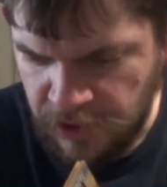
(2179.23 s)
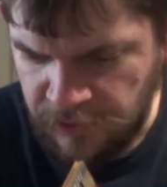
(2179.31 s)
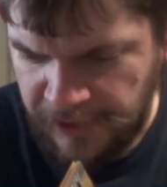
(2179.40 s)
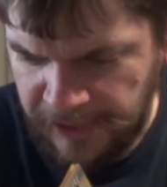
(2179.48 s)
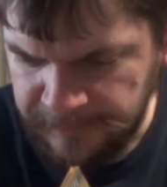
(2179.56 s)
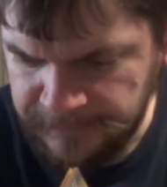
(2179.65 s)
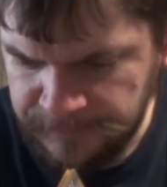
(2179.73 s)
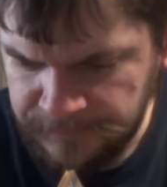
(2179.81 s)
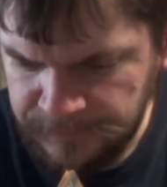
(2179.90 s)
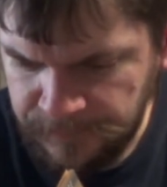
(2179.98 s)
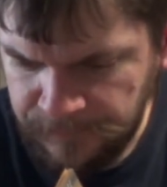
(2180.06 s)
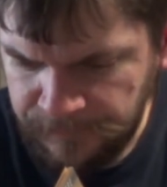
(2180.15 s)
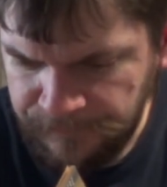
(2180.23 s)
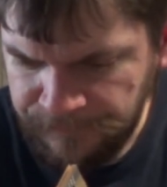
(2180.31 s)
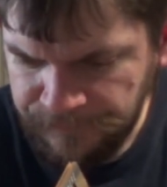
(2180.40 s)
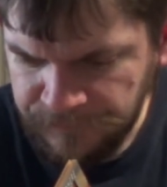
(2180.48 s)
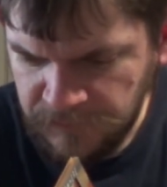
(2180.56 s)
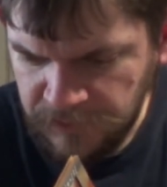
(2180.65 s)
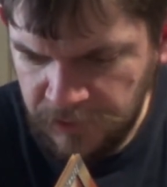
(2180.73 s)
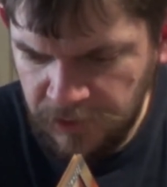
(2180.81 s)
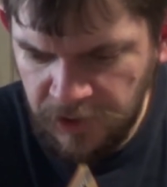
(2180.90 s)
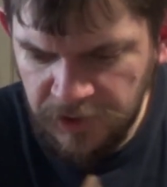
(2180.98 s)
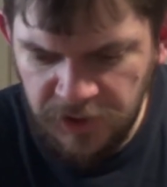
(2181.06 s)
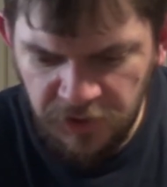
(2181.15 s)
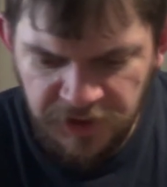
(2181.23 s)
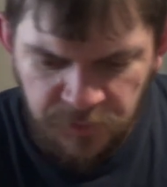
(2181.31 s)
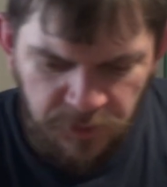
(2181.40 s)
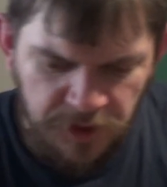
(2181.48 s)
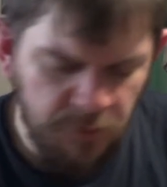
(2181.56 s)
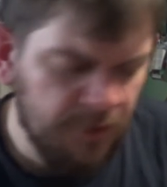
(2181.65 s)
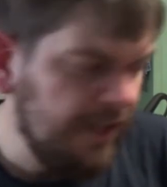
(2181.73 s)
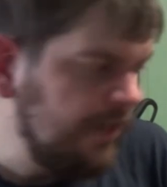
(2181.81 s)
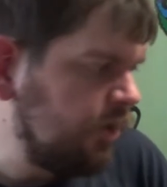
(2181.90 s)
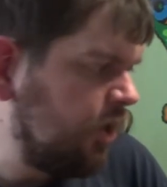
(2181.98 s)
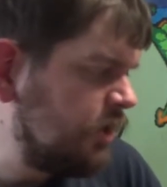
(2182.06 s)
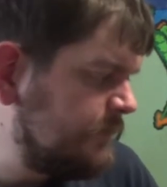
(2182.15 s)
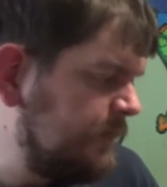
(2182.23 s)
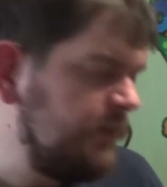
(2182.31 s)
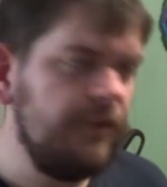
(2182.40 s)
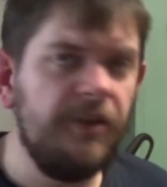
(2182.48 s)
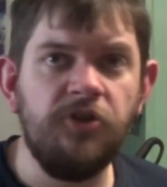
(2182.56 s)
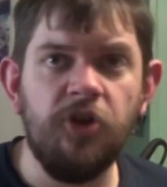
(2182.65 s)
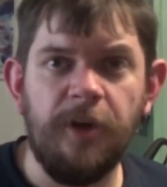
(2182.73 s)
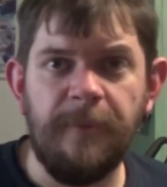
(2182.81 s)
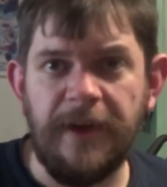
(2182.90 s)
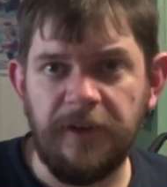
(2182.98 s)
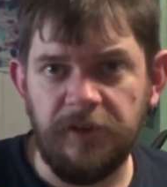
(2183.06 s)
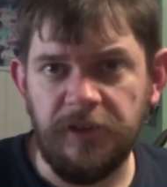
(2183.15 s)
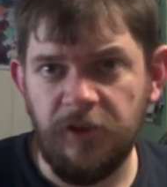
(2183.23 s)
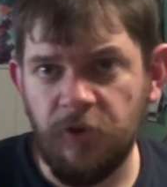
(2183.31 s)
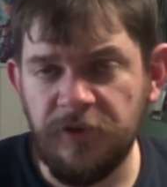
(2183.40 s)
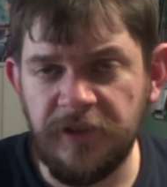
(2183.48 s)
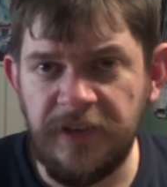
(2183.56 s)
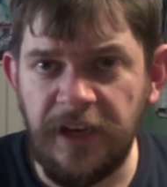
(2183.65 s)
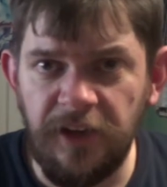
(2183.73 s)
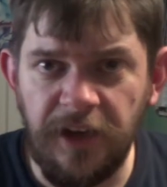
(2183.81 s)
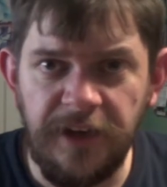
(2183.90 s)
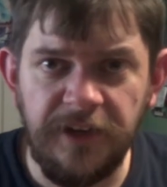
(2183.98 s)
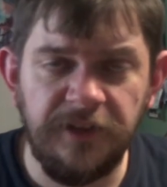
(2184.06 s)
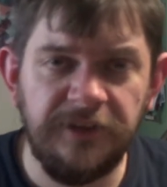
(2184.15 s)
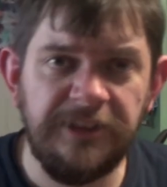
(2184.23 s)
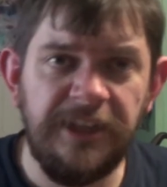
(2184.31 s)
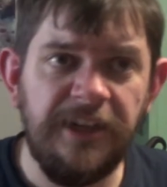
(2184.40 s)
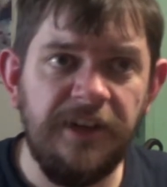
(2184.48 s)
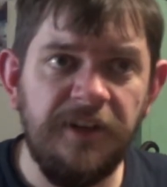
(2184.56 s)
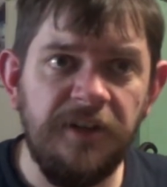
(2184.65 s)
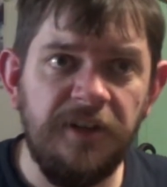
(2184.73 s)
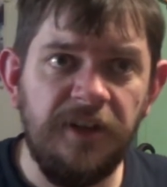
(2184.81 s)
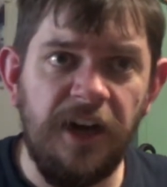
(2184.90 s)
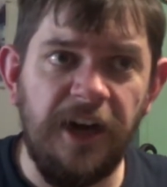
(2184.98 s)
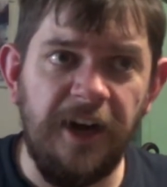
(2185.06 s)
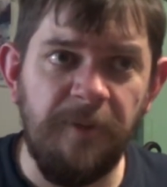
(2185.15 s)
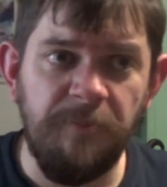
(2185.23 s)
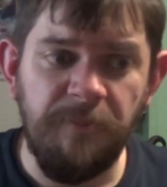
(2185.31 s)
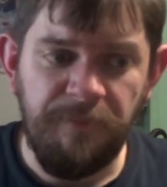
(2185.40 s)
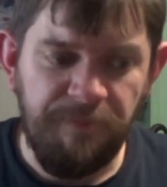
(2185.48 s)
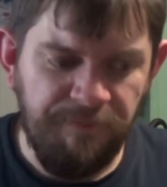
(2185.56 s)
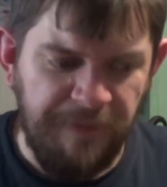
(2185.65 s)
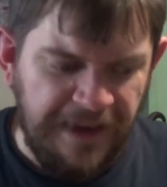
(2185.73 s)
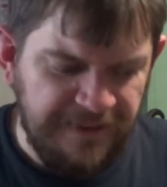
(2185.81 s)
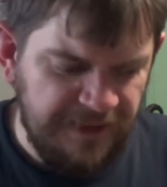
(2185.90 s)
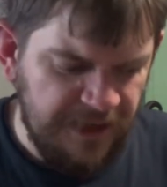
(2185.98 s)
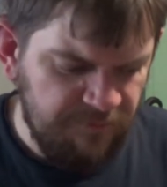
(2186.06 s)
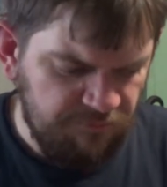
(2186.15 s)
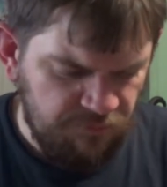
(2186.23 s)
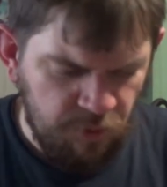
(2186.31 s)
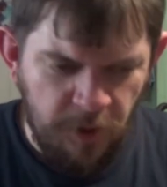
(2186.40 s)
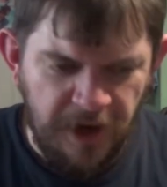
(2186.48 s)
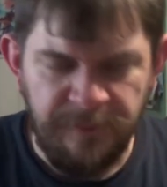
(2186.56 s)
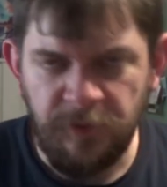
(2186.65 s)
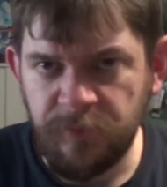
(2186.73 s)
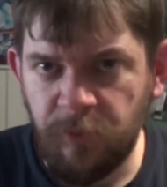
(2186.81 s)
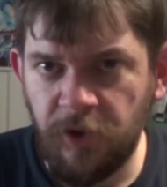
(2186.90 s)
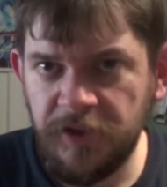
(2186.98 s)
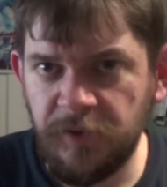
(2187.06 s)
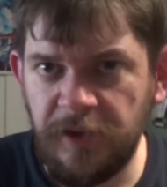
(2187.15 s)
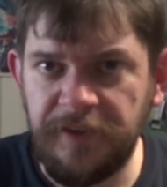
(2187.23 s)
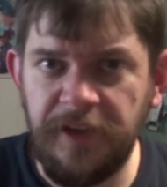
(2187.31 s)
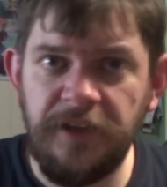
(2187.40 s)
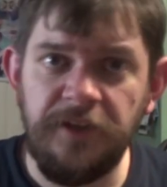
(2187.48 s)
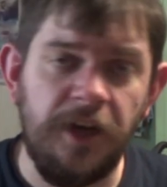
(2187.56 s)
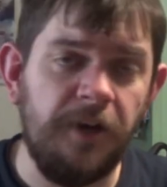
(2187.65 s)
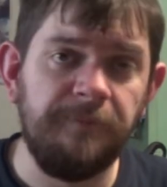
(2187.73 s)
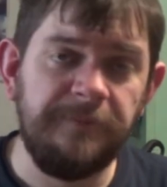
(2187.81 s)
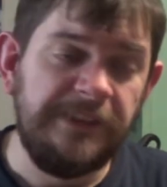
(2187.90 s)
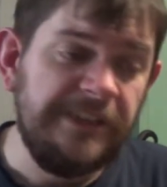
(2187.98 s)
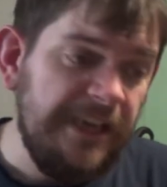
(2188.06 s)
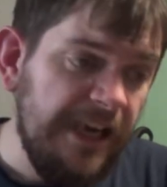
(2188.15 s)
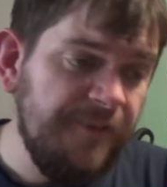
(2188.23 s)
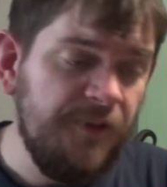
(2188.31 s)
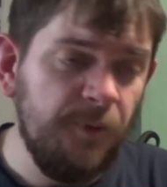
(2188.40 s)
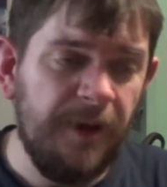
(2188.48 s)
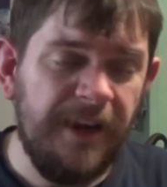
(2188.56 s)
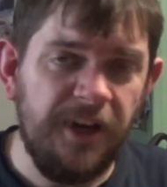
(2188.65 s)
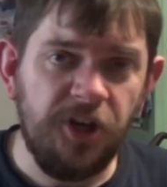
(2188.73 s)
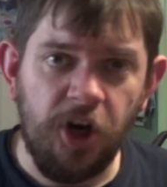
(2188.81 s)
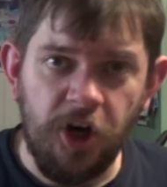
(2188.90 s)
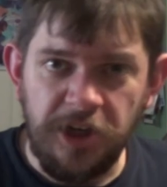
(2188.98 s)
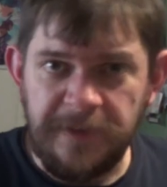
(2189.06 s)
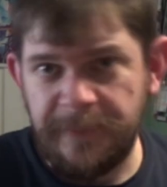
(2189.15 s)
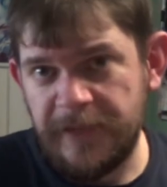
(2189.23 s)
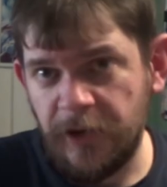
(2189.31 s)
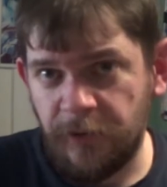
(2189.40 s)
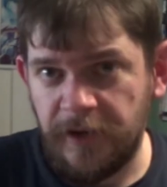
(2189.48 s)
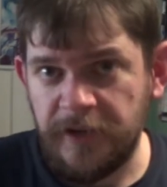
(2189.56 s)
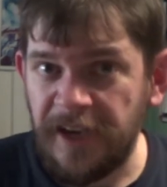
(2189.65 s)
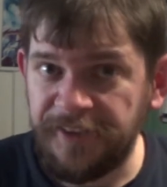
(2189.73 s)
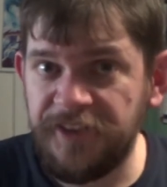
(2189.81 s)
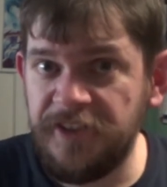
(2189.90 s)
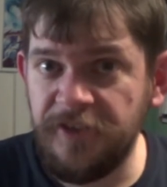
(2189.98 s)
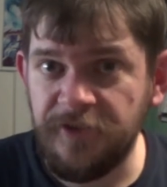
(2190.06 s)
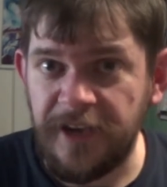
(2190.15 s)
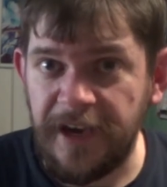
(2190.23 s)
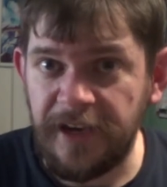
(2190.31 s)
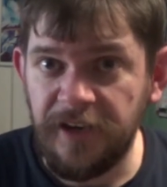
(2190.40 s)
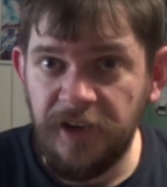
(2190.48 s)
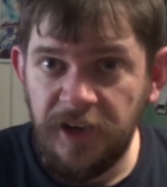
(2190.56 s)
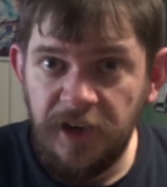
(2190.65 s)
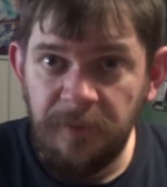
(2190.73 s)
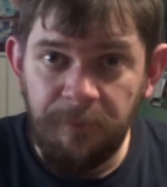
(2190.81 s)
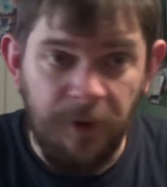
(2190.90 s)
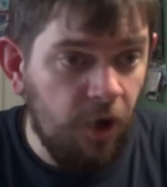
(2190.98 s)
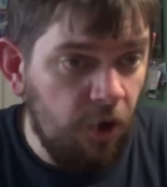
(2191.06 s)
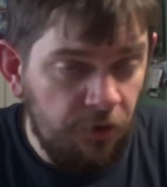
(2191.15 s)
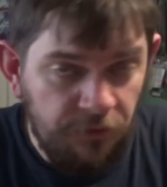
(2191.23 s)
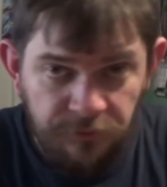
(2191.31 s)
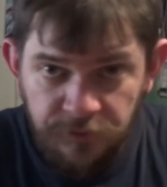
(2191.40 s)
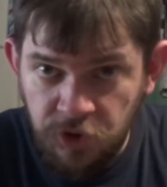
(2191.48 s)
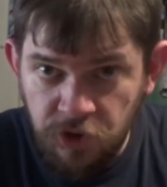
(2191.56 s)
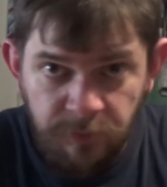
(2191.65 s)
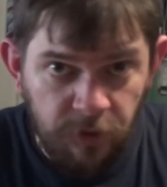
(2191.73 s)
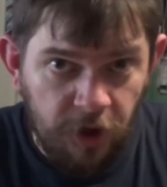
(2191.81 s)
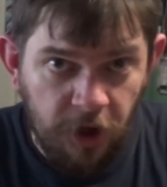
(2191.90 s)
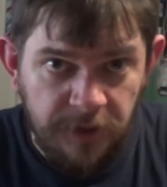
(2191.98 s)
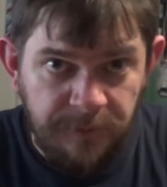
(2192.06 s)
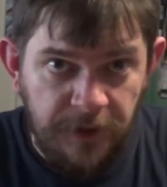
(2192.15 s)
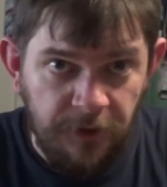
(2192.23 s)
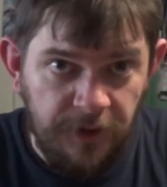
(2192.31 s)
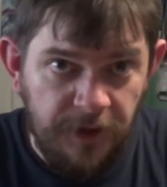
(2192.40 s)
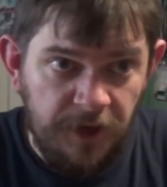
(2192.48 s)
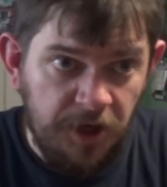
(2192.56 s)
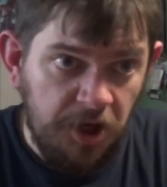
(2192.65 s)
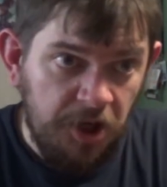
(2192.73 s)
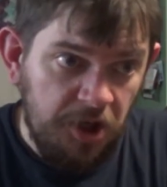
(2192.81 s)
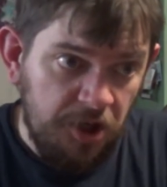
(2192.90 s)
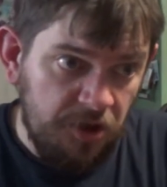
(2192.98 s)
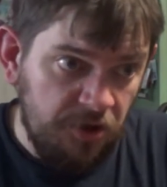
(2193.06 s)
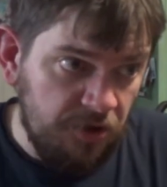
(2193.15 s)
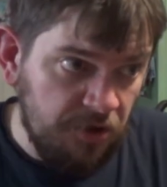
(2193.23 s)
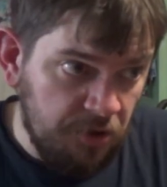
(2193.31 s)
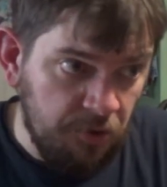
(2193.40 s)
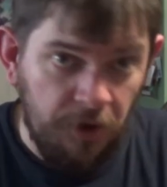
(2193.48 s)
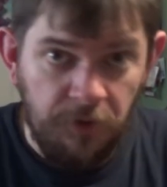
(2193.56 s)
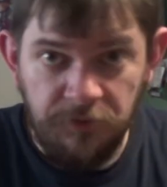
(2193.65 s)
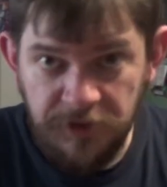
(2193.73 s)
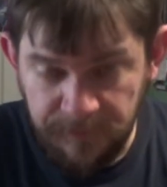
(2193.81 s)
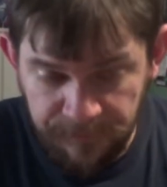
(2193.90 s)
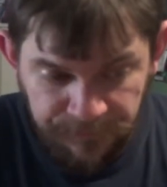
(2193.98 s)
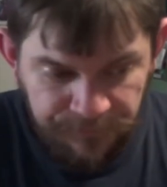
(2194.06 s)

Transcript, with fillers: Okay. So it's just when you run out of cards, period, you automatically lose. It's not like, um, that's it, who has most points or anything. No. If you run out of cards, period, not just in your deck, but all usable cards, period, you lose.